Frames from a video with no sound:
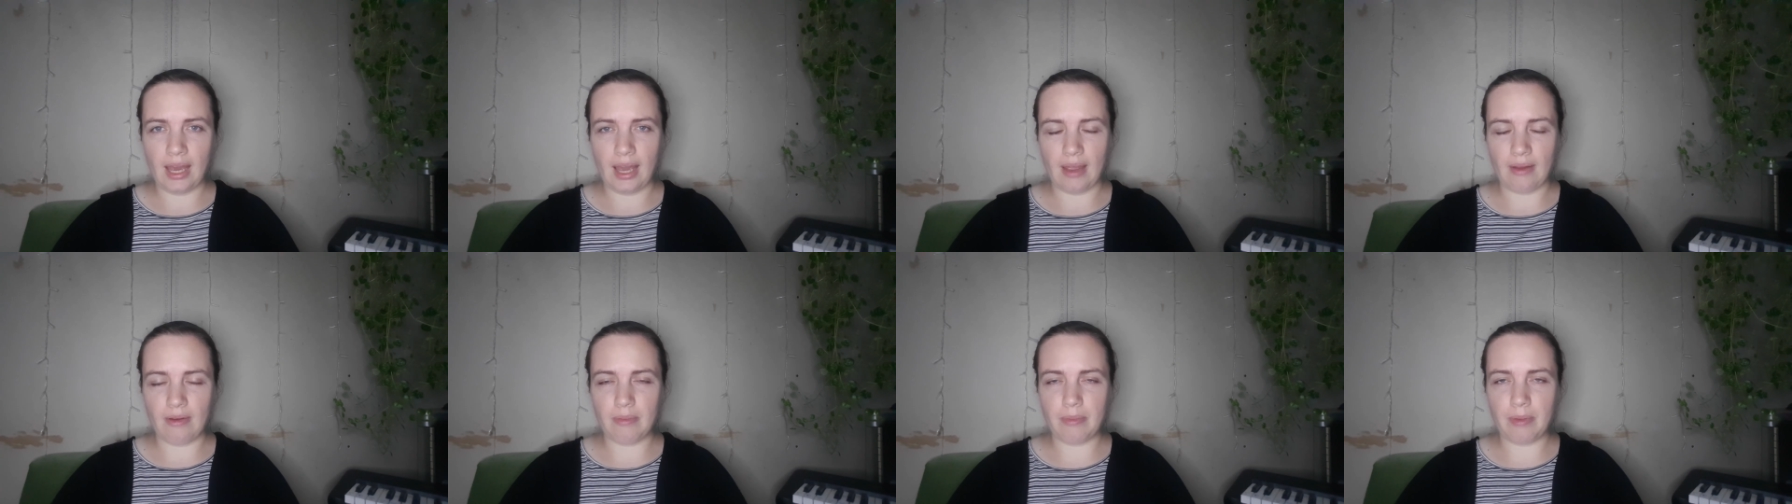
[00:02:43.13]

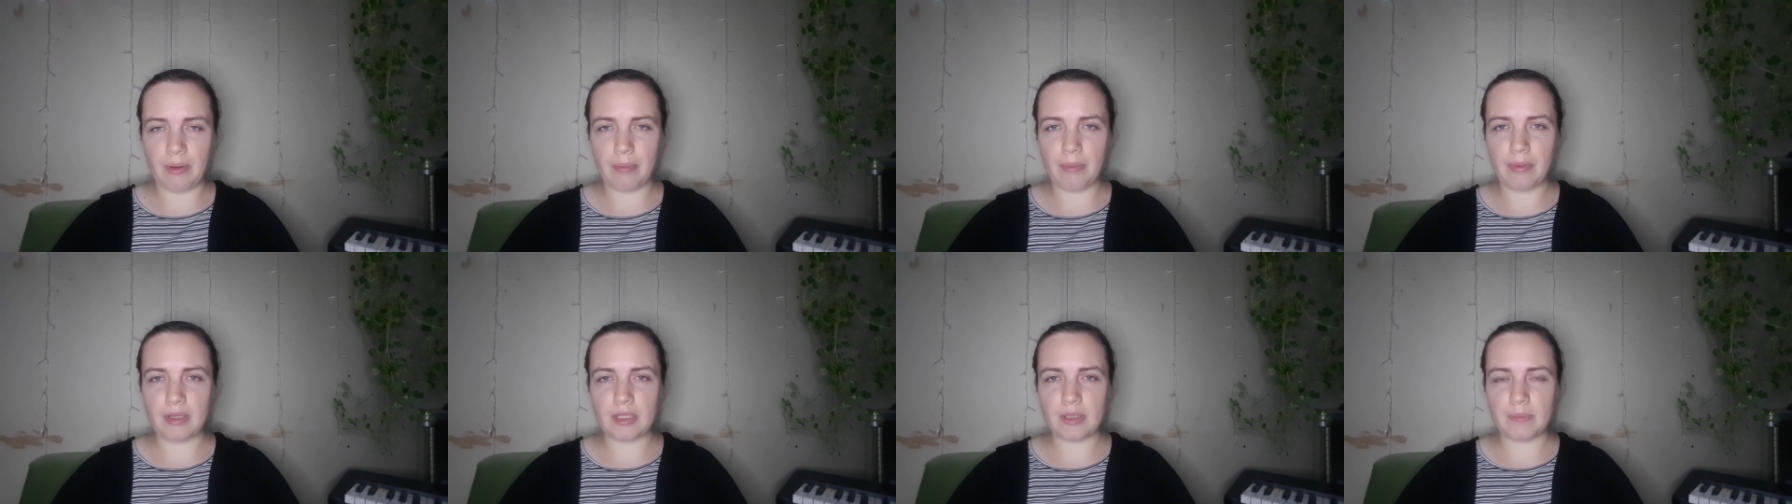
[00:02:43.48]
I
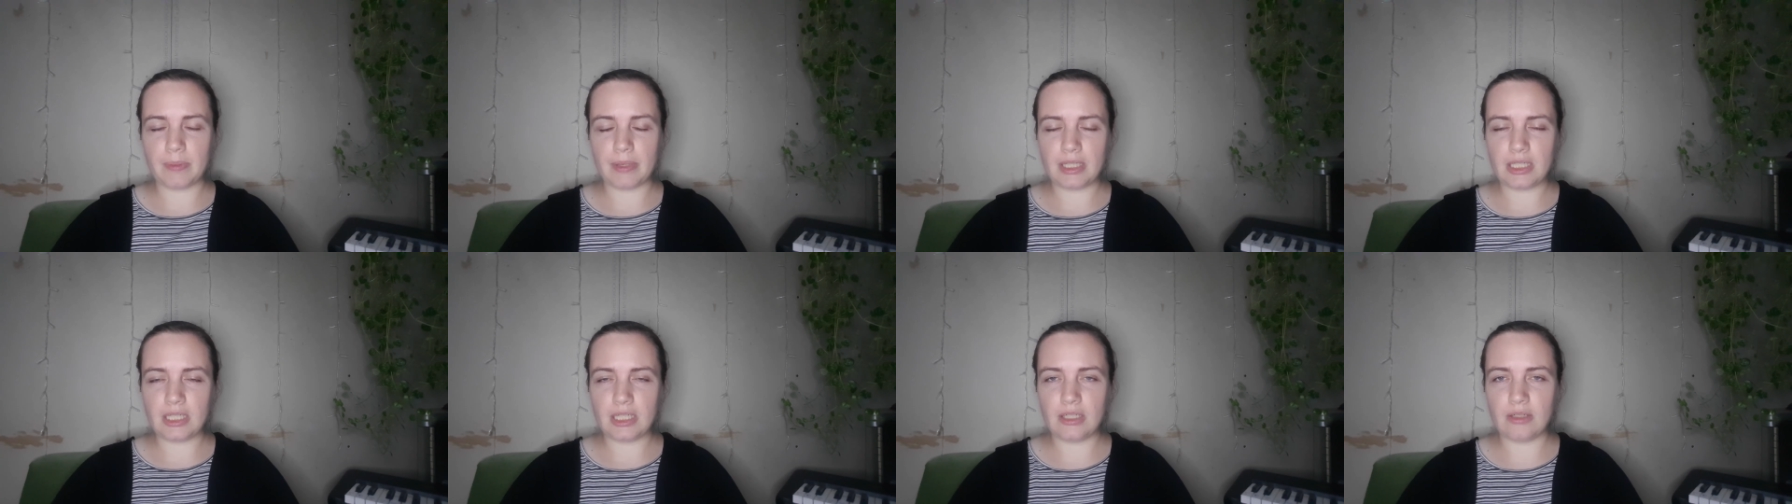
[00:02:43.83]
remember
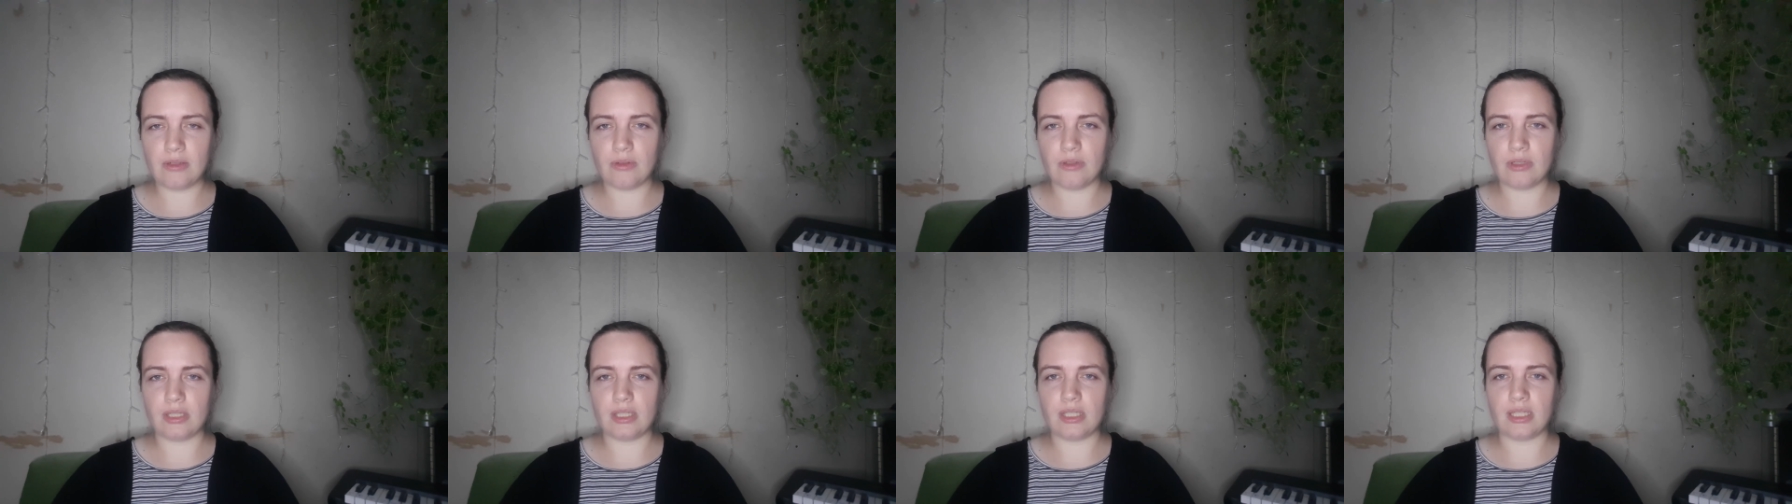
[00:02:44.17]
especially
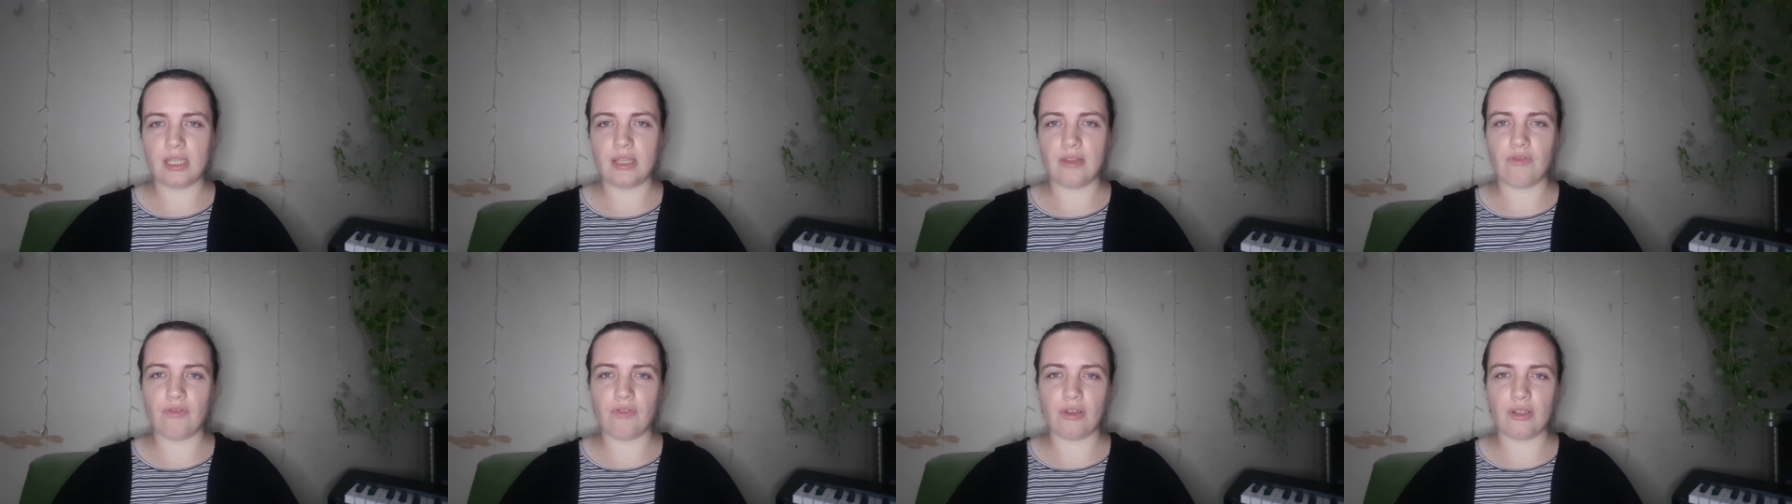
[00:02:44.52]
noticing
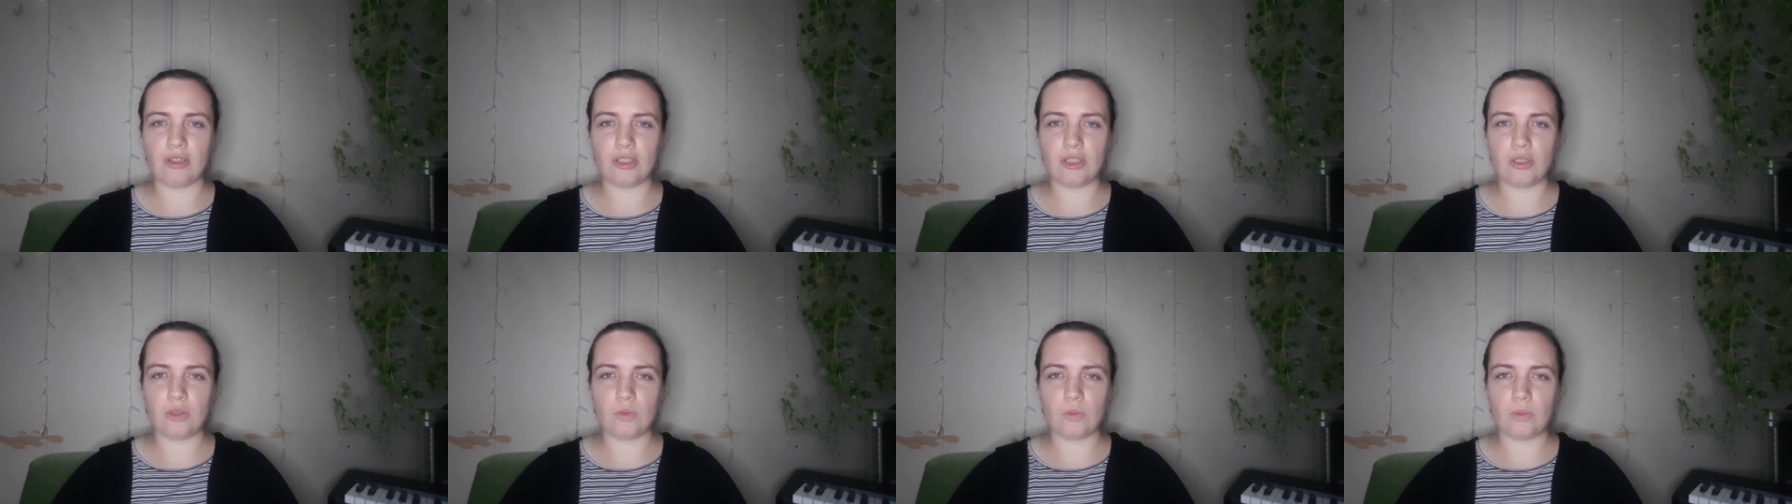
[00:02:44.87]
it
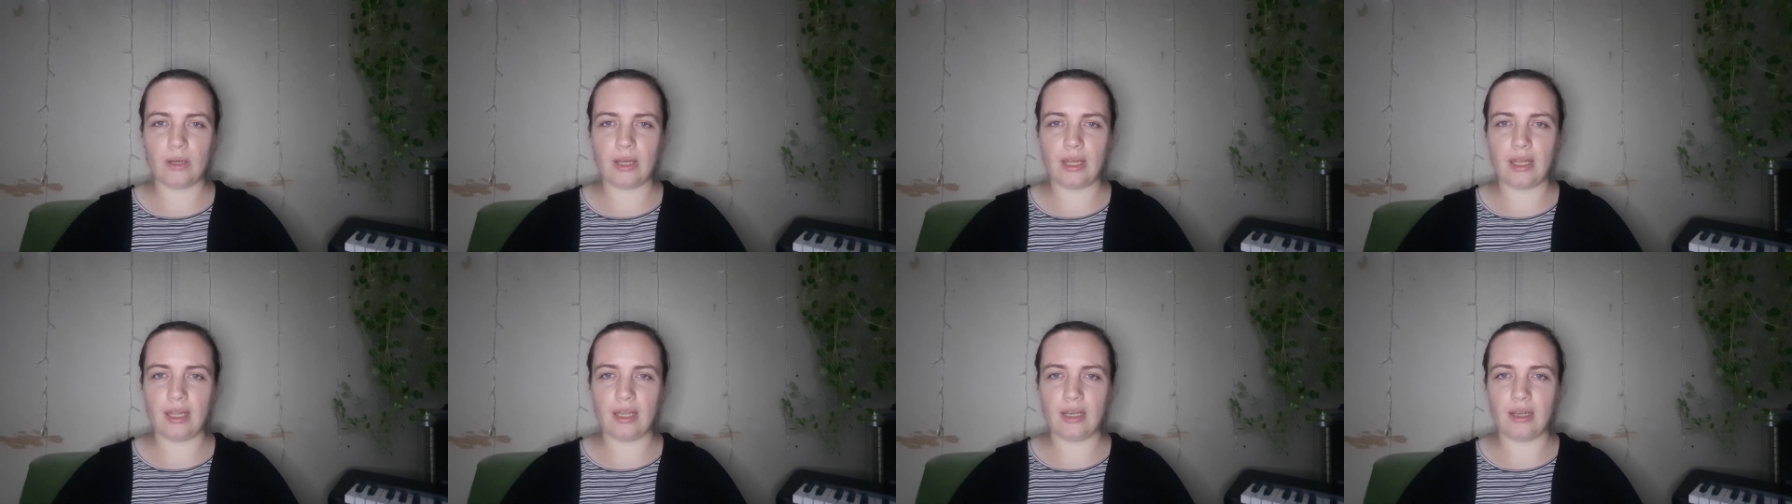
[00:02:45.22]
first
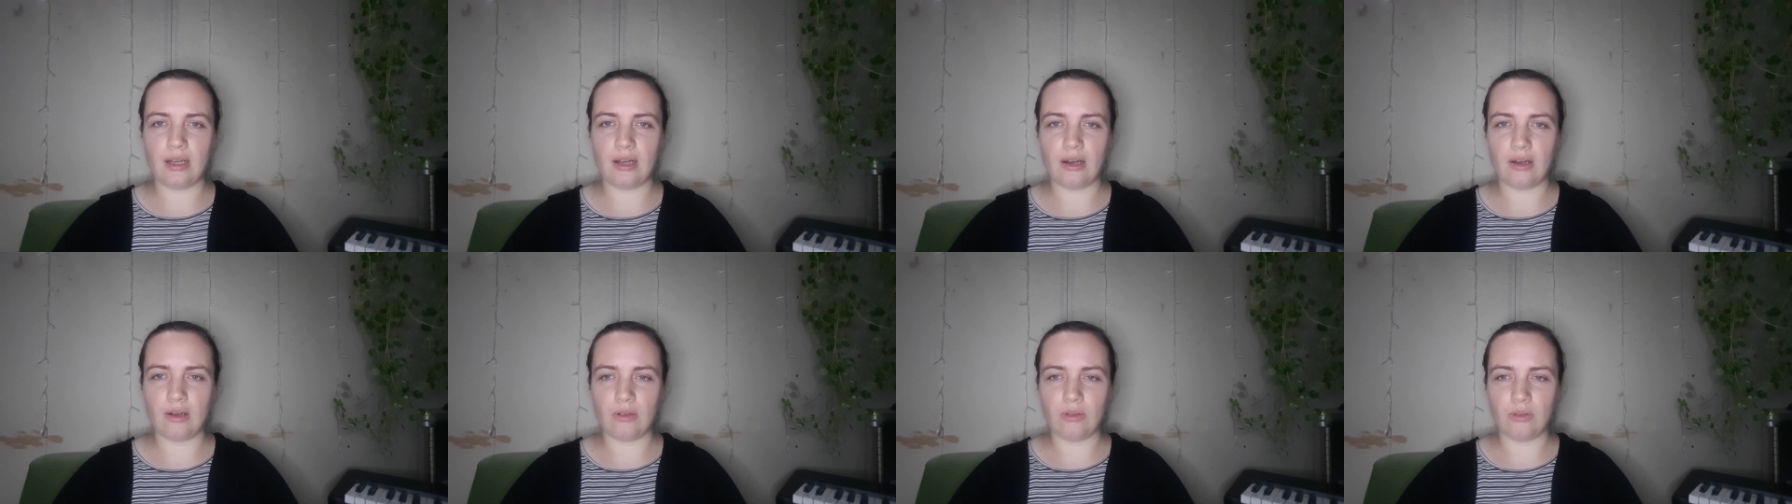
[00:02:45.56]
when
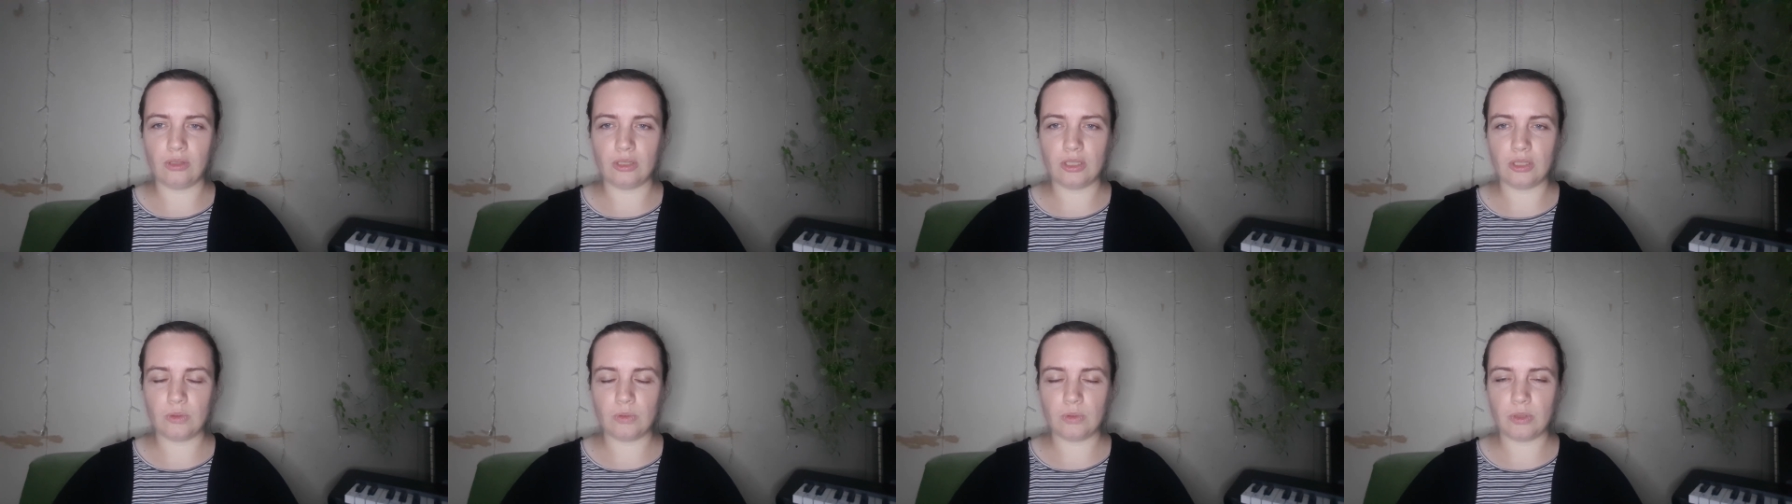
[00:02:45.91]
our
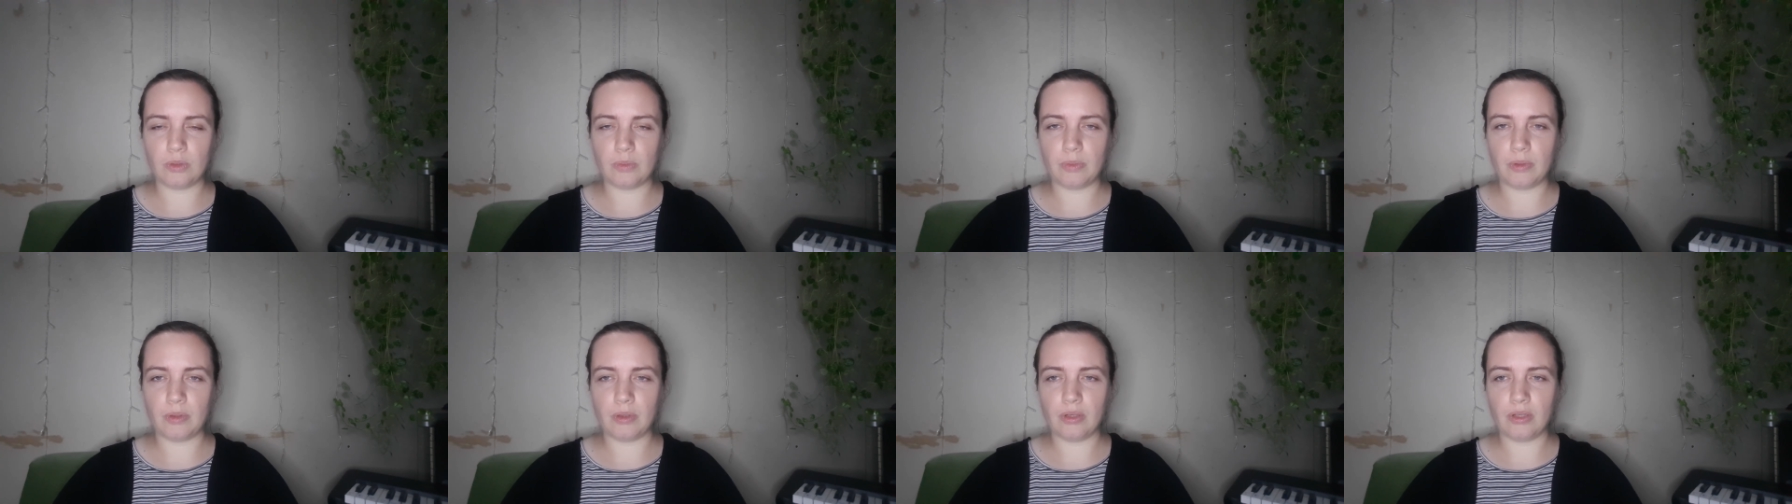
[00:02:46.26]
oldest was
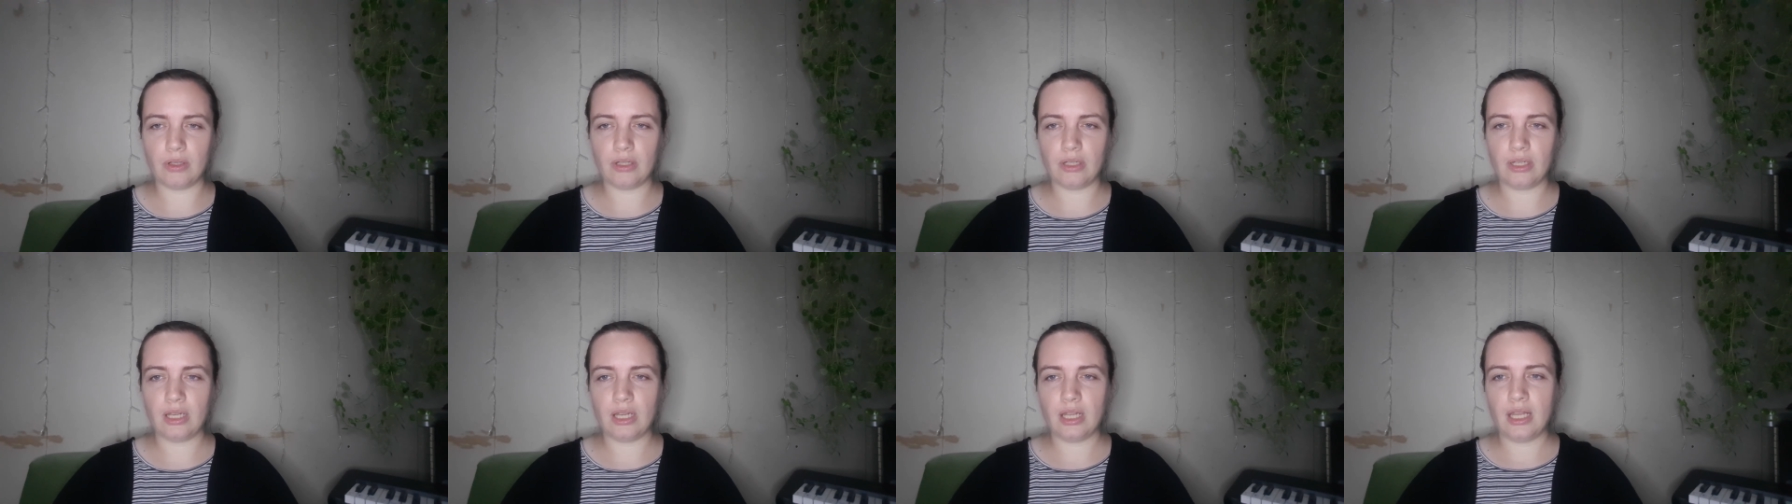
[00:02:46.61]
born.